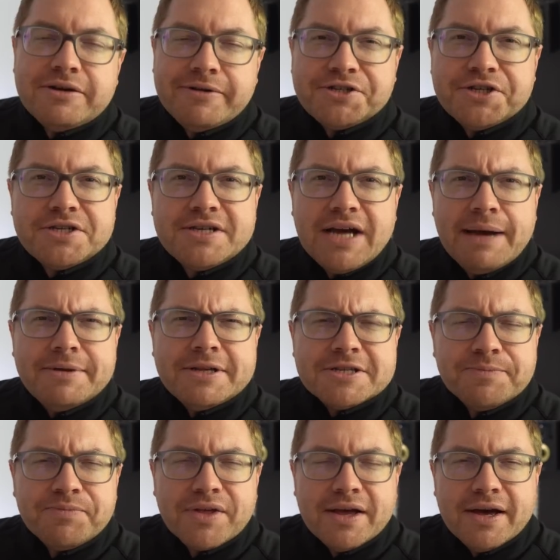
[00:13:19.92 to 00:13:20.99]
Richard Simons
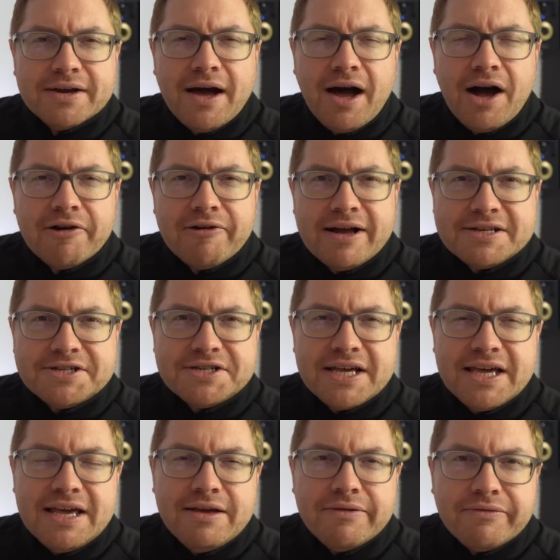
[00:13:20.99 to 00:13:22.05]
at
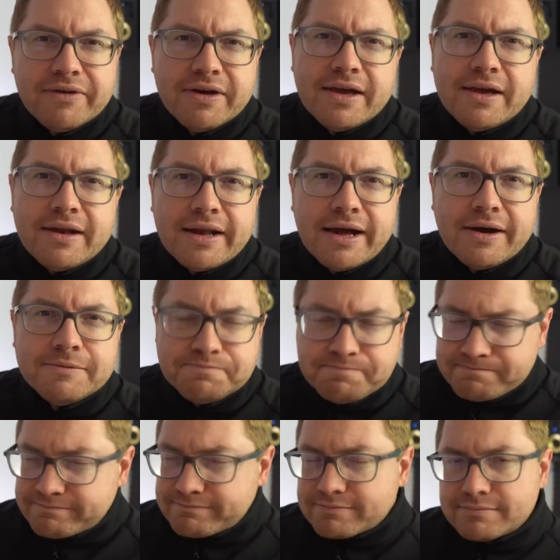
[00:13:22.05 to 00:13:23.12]
RSEV. Now,
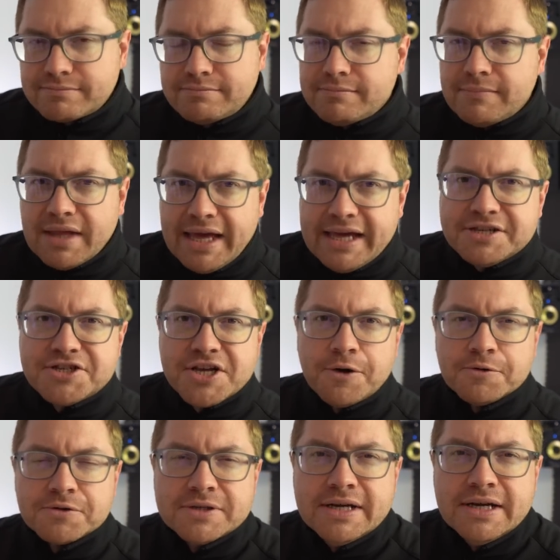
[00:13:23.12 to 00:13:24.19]
he
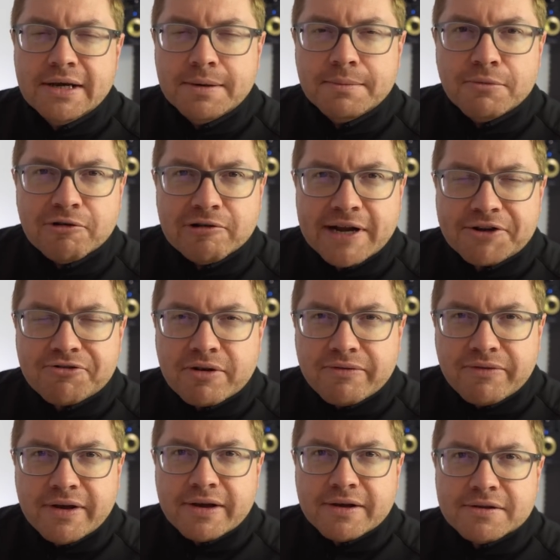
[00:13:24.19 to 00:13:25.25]
sold more electric
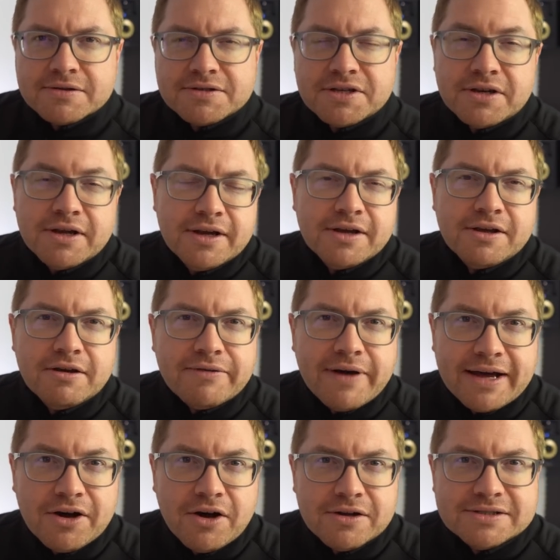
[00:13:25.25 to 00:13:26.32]
vehicles than you've
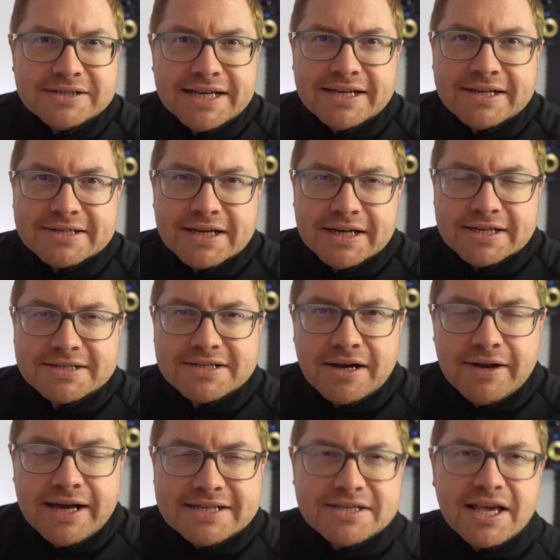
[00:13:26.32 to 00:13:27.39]
had hot dinners. So
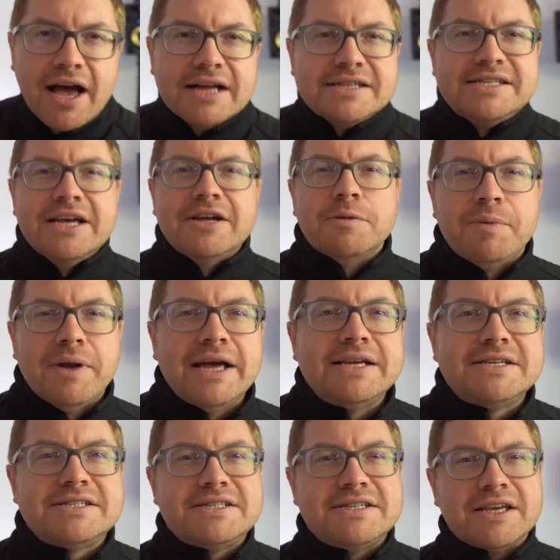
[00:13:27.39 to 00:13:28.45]
it's the ideal
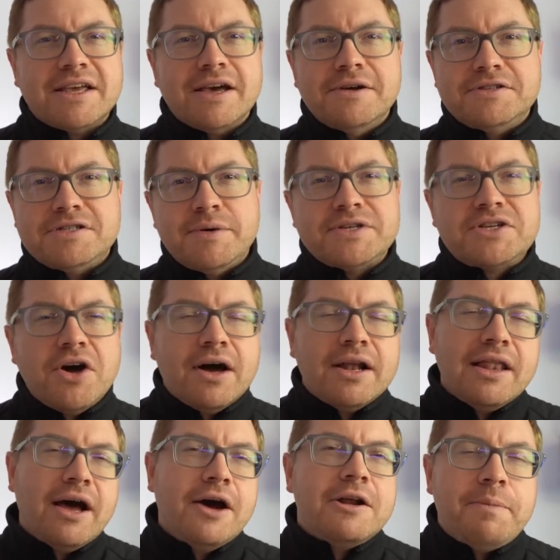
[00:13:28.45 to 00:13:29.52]
place to go to. He's got a
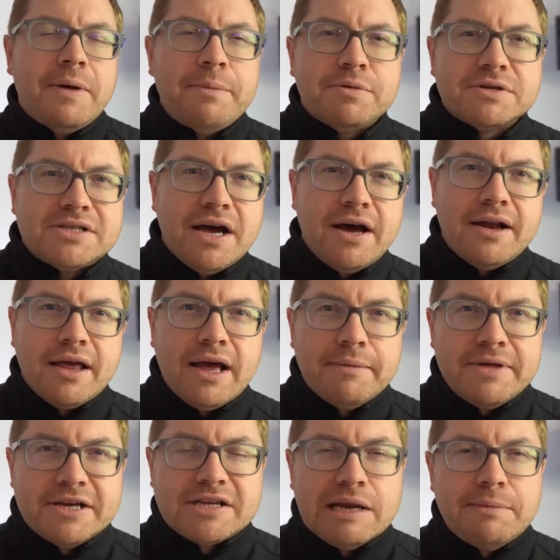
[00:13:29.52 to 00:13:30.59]
load of people turning up.
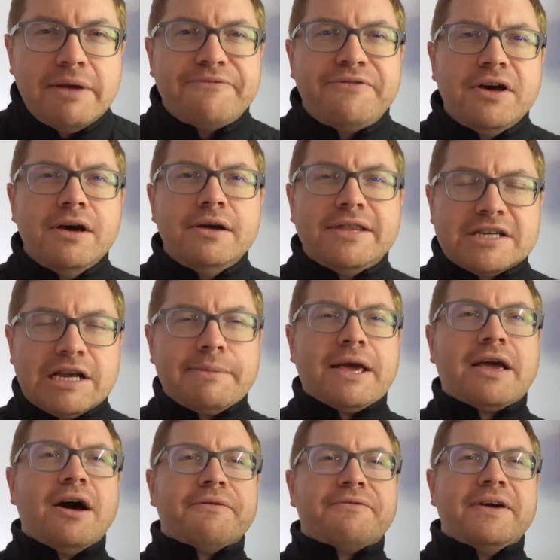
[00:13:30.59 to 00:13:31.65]
There's going to be food, there's going to be
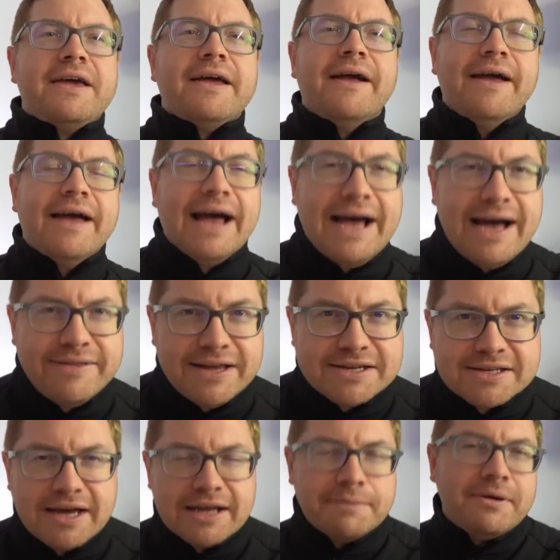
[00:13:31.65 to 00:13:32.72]
coffee, and
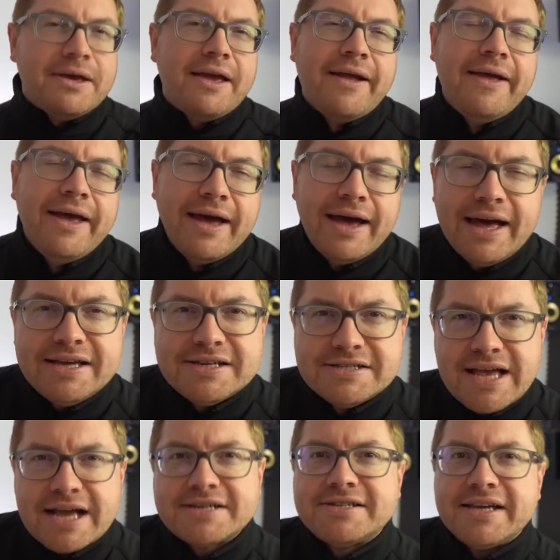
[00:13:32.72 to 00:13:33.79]
there's going to be a
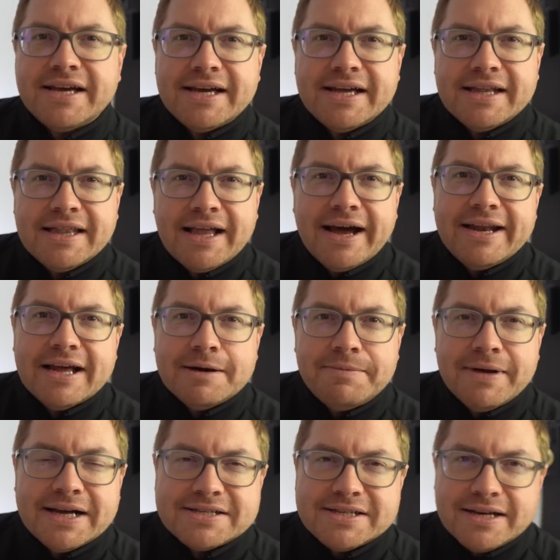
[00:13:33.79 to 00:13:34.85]
sexier lineup,
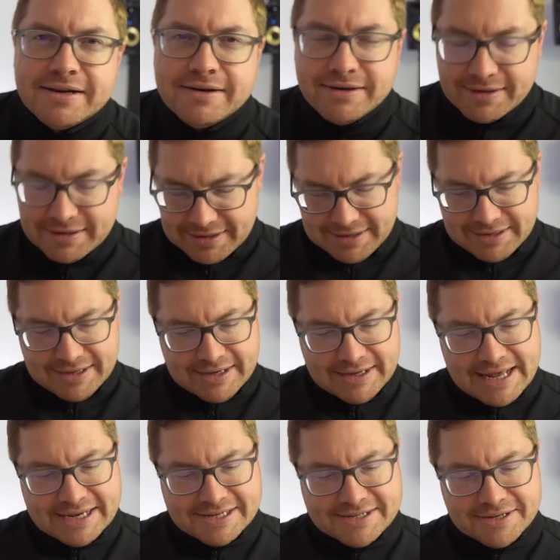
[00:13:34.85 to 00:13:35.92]
as in an
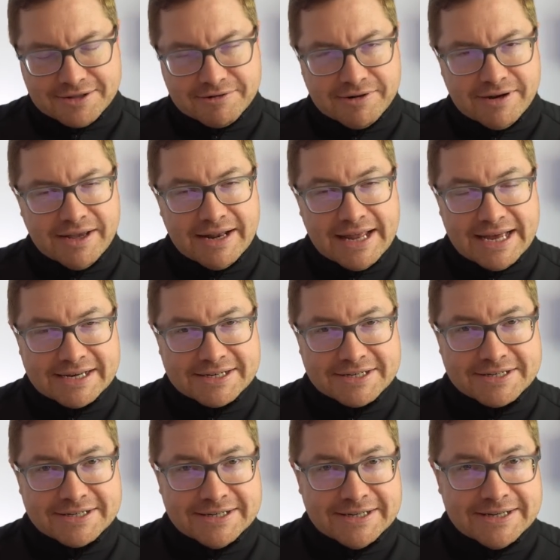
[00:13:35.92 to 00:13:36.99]
S, a 3, an
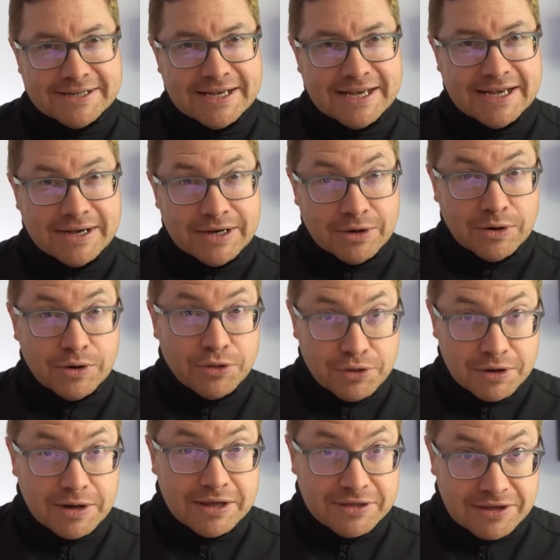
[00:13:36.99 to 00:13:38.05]
X,
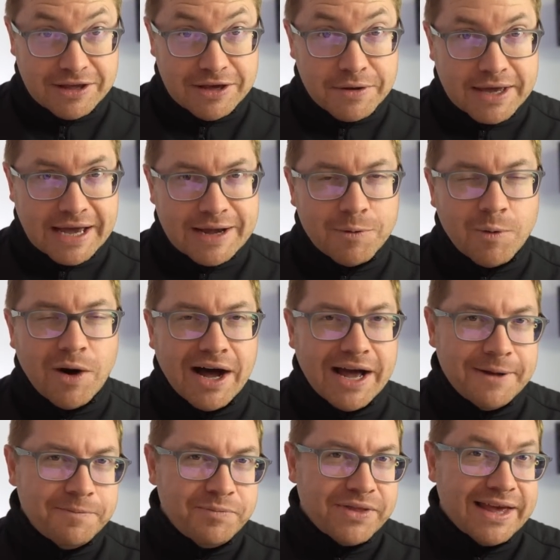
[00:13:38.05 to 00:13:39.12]
the UK
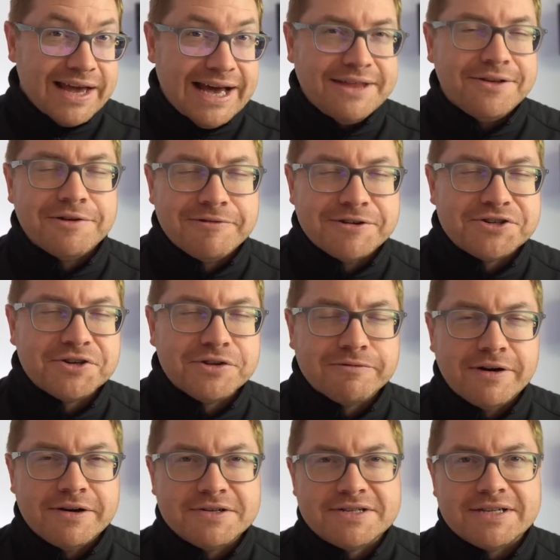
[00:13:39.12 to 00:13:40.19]
Y, and an original
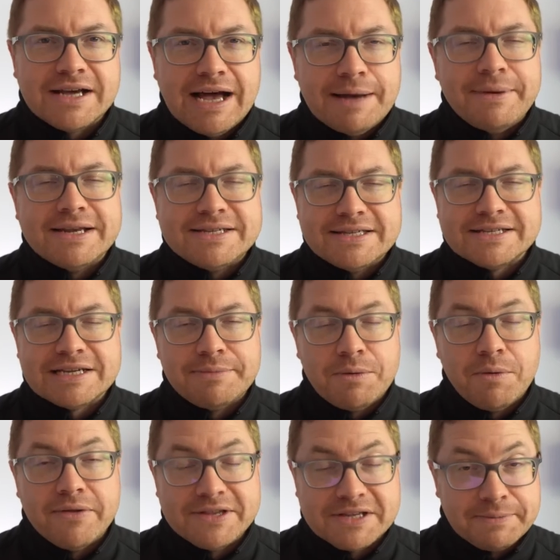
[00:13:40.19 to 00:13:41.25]
Roadster. I mean, I said there's going to be
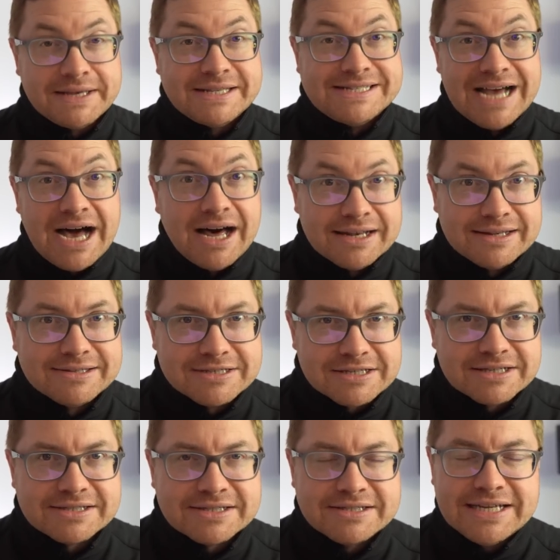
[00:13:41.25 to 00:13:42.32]
one. There's going to be tons
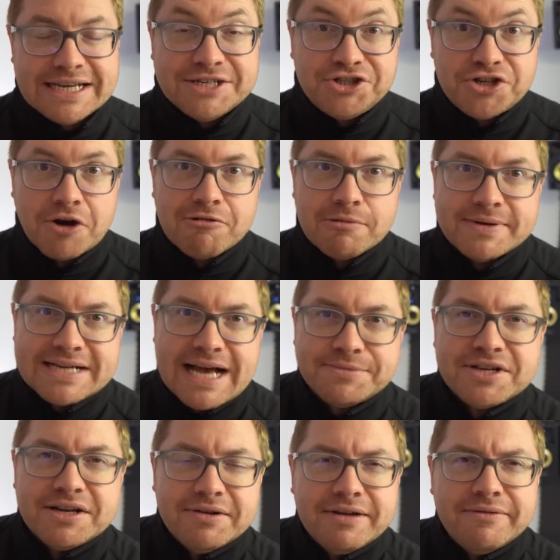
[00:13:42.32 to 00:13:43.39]
because his showroom is
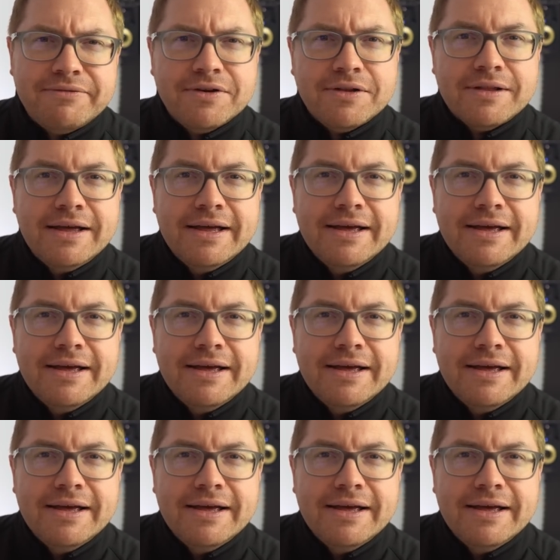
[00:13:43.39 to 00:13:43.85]
absolutely full